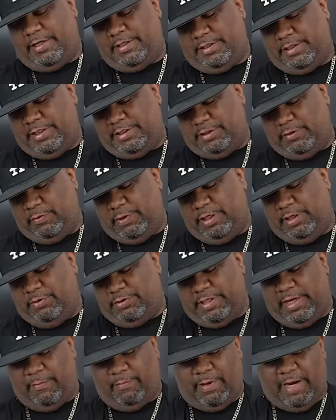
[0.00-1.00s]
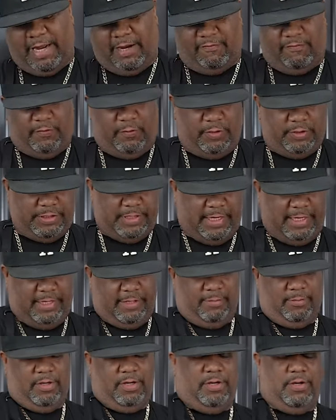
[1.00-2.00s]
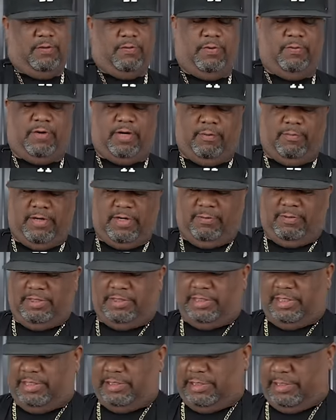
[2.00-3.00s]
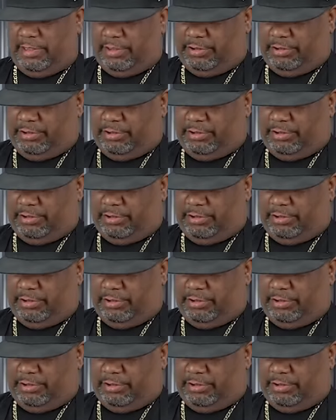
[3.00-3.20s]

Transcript: Cause listen, we using that black forest ham. We wanna be able to taste that